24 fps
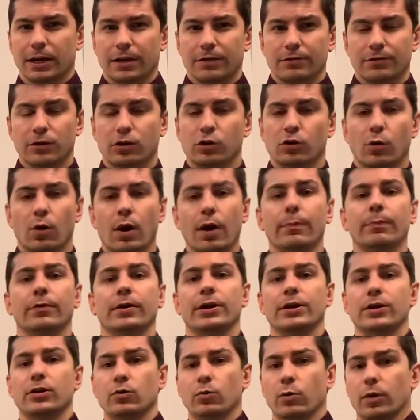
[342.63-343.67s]
If you
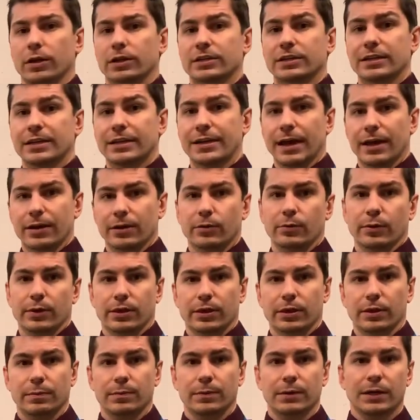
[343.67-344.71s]
cooperate, you work together with
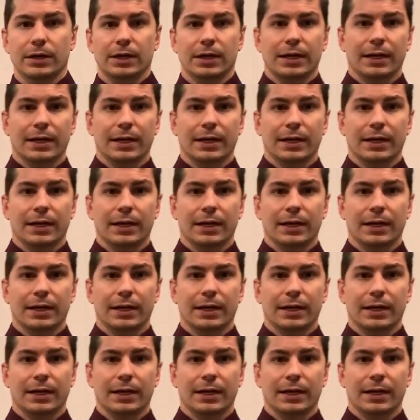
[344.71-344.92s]
them.